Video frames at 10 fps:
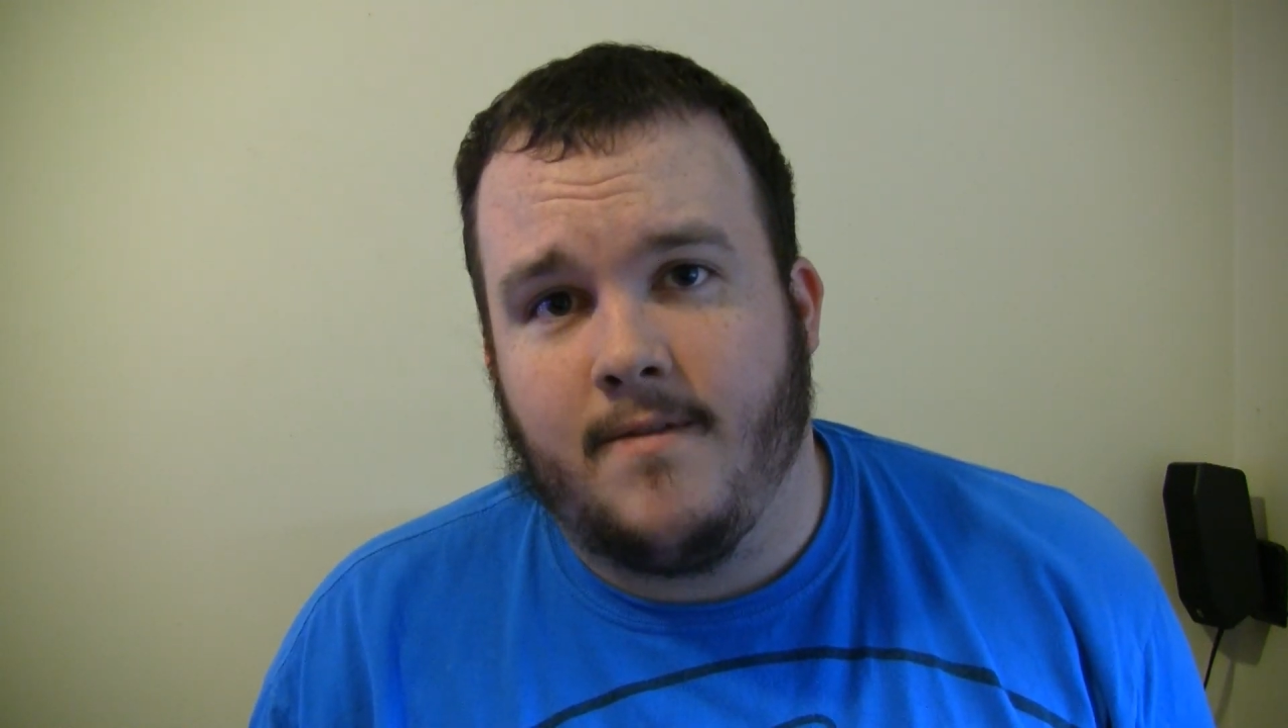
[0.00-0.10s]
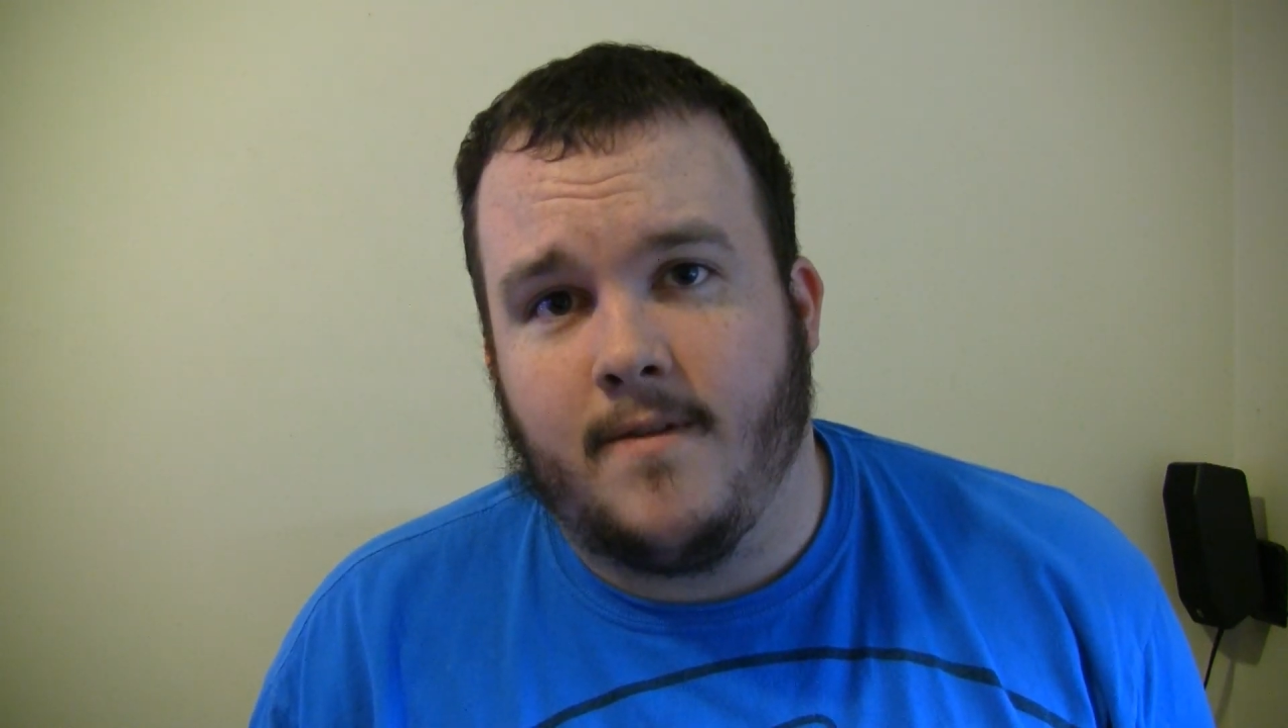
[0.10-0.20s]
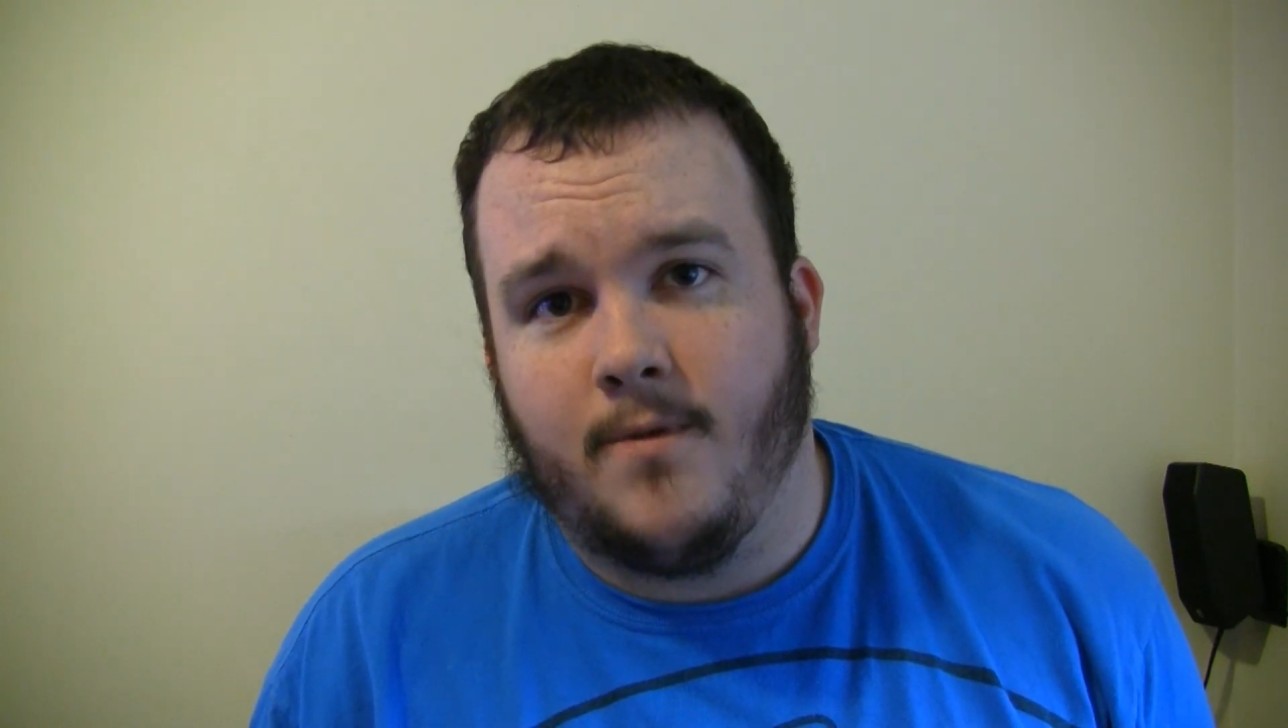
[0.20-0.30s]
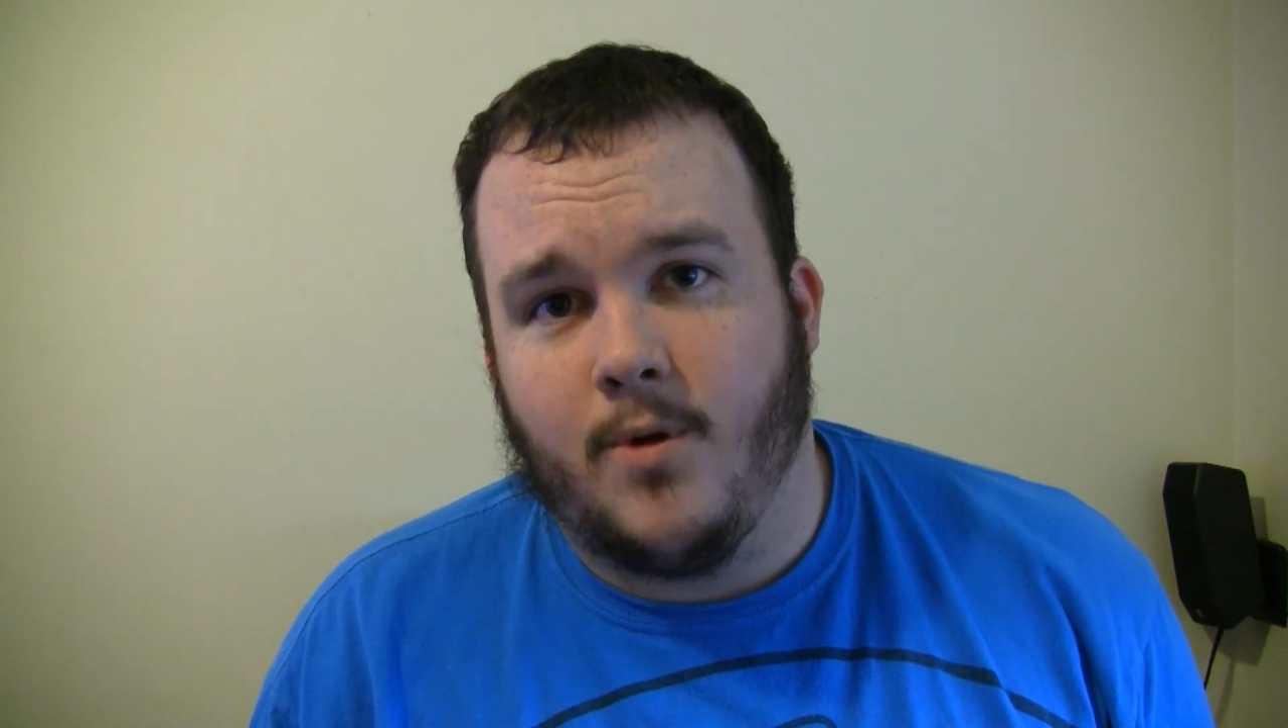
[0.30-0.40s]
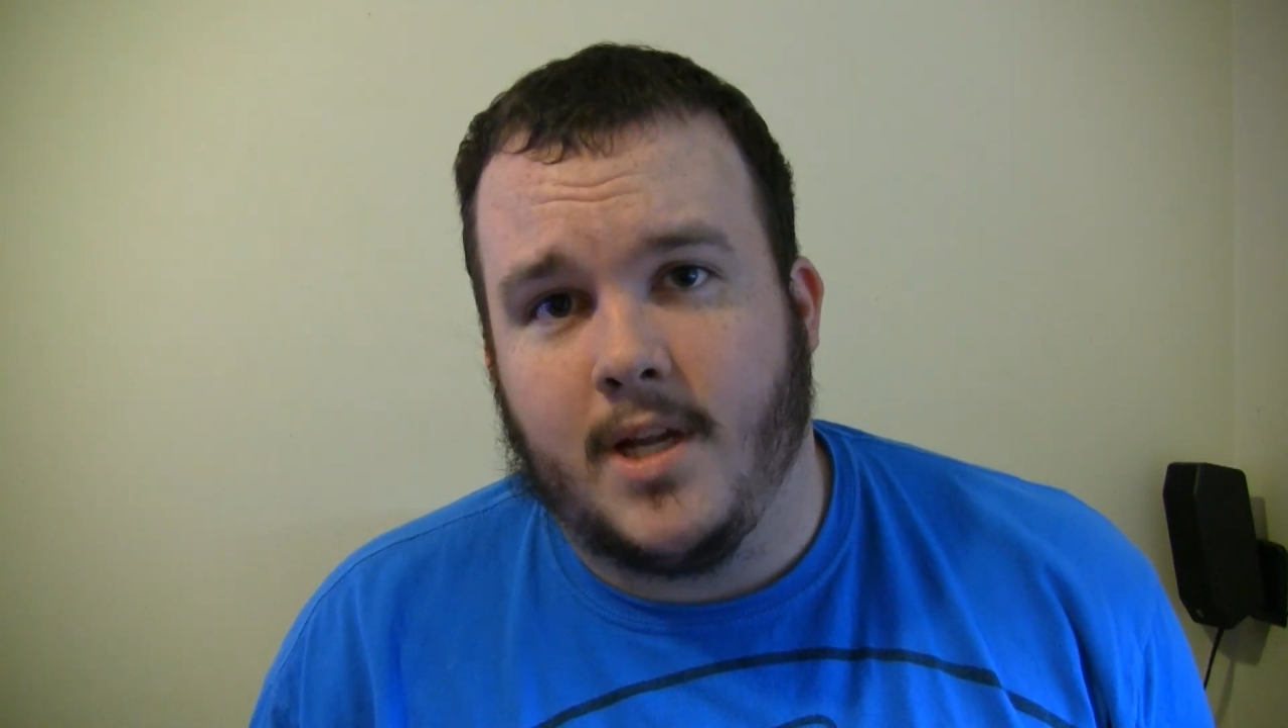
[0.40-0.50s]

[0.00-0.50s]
for